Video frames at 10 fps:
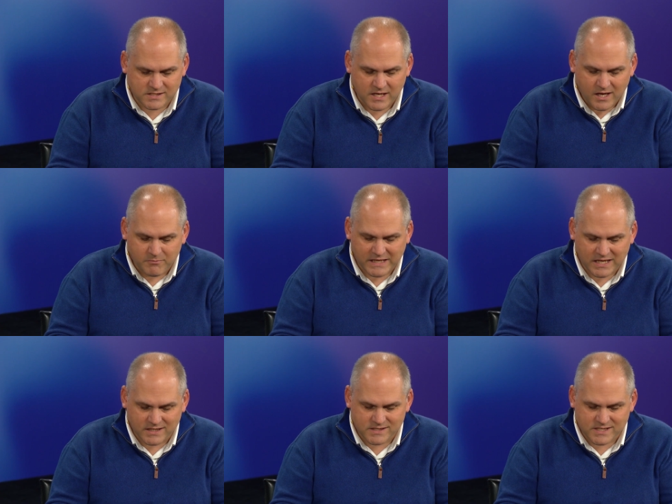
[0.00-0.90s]
Lambda test.
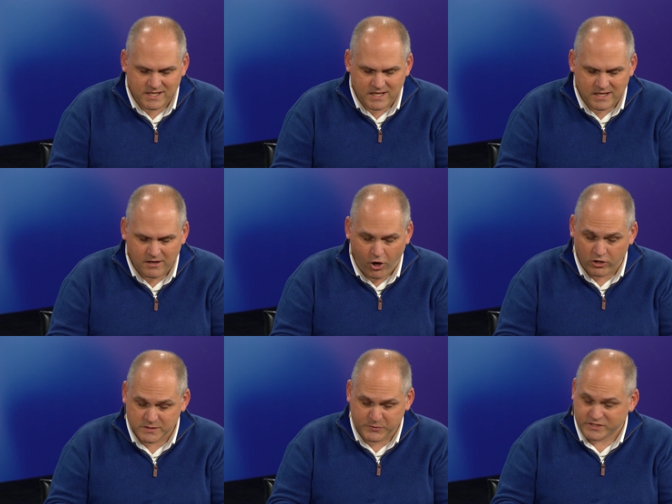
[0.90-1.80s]
McKinsey,
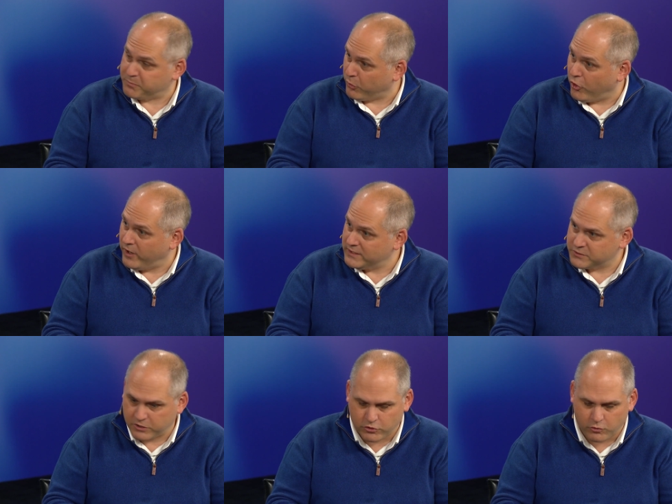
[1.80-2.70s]
Octopus deploy,
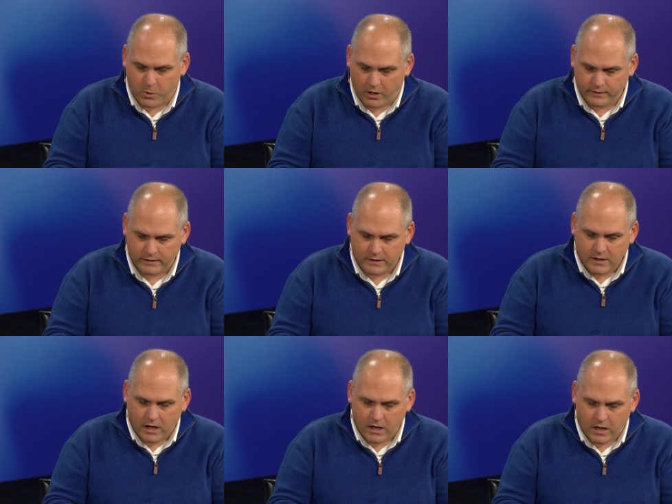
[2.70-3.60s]
do a cool one. Nice.
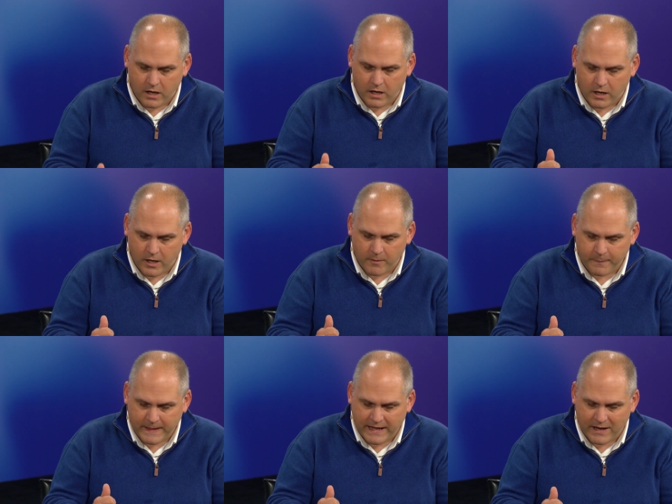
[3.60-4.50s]

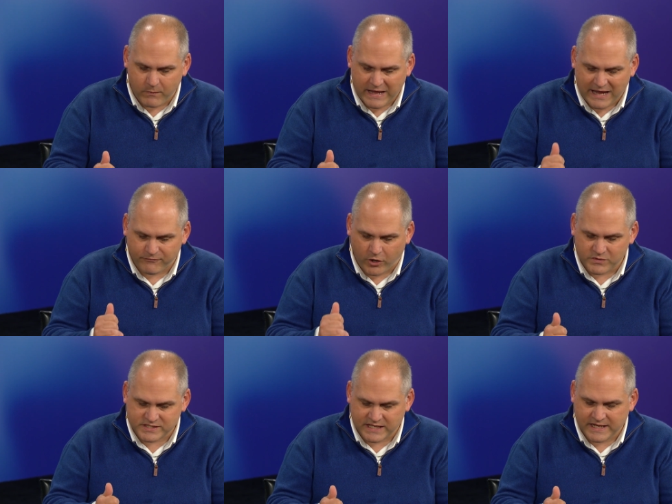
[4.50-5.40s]
Um, and then we have
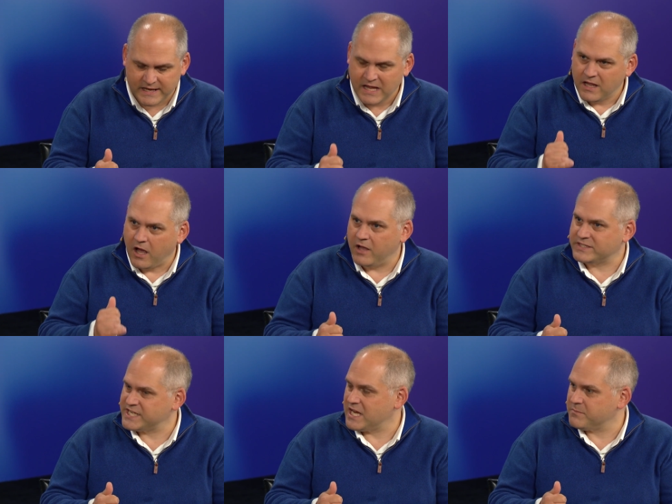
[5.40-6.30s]
obviously uh,
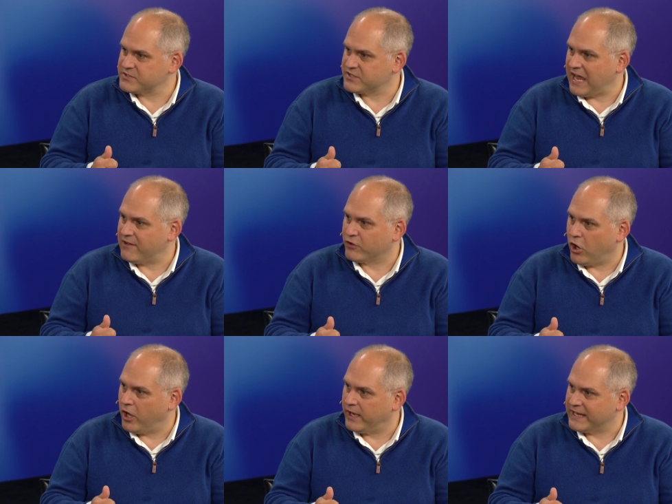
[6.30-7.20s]
Teams have
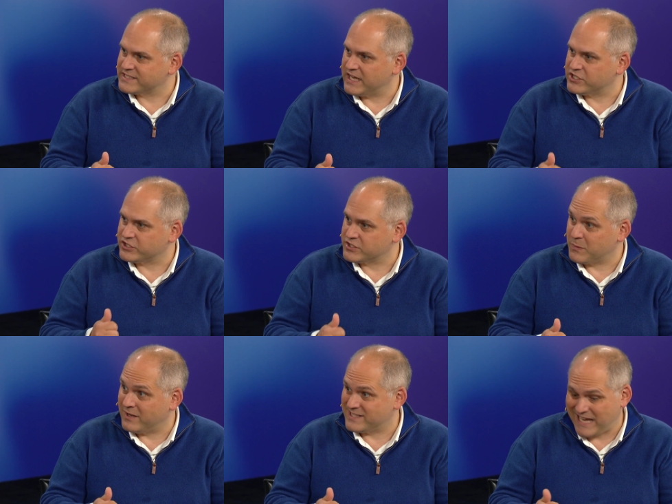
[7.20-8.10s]
got an extension as
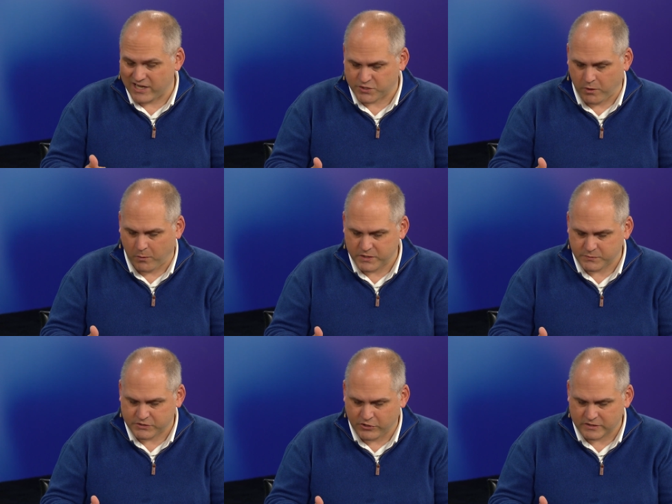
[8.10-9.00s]
well as the Azure one, which
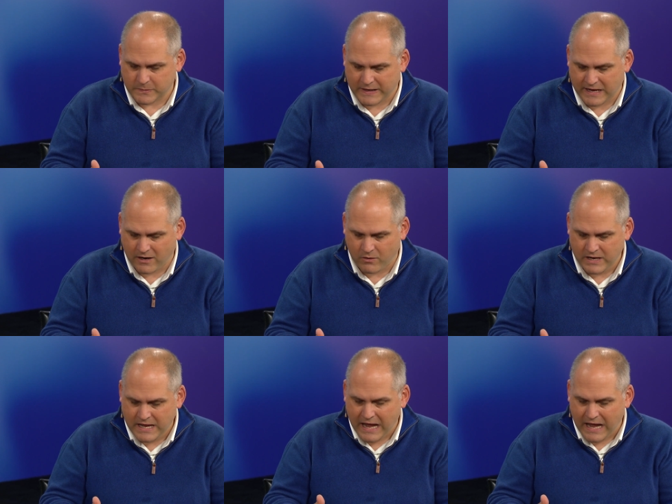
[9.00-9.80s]
we talked about.